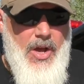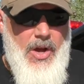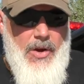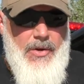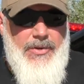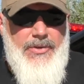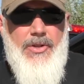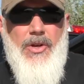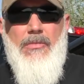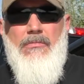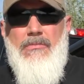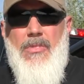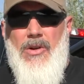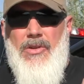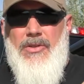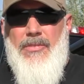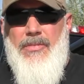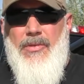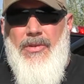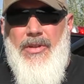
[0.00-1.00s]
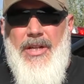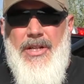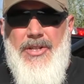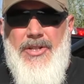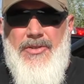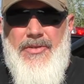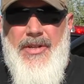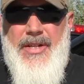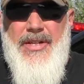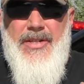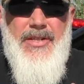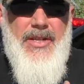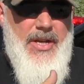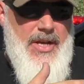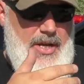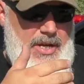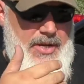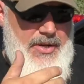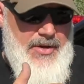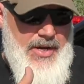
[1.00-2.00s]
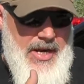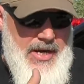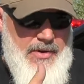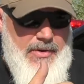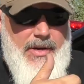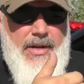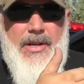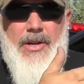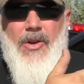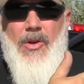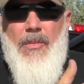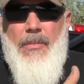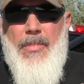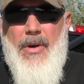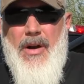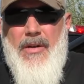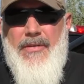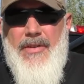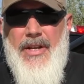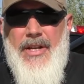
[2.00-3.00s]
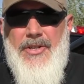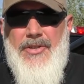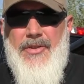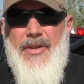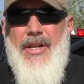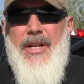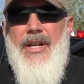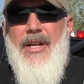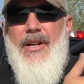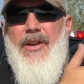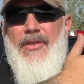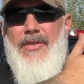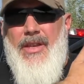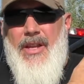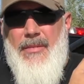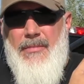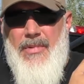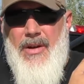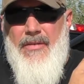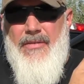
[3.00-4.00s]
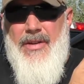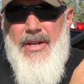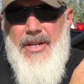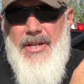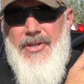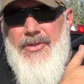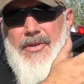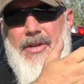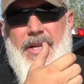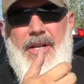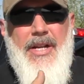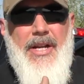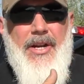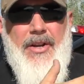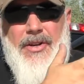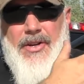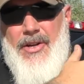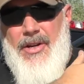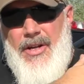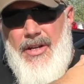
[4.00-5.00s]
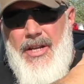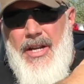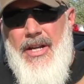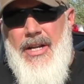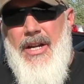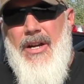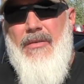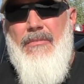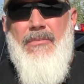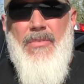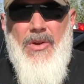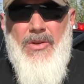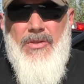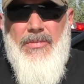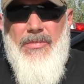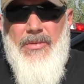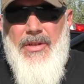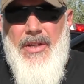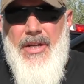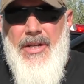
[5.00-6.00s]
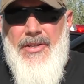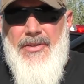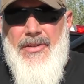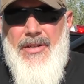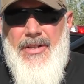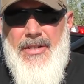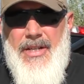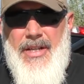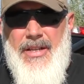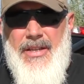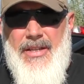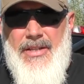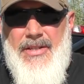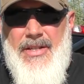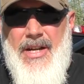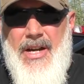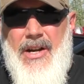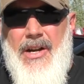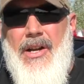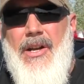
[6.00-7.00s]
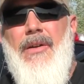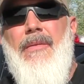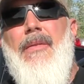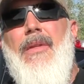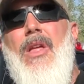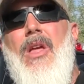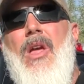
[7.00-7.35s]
Also, multiple injuries, you're not going to go above an injury here and then above an injury here. You're going to take care of multiple injuries in this area.